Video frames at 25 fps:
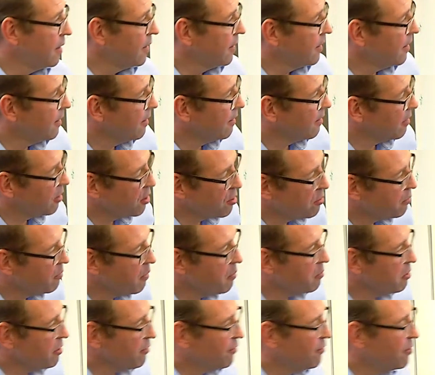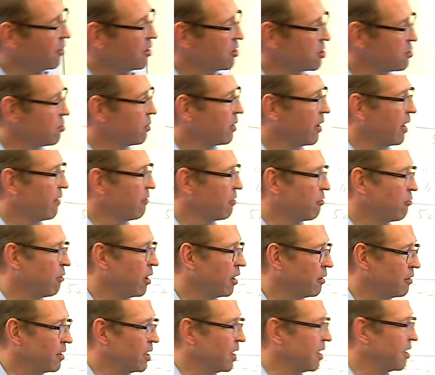Uh, I can remember the first one I ever
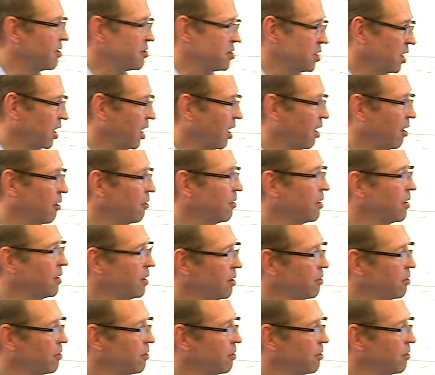wrote years ago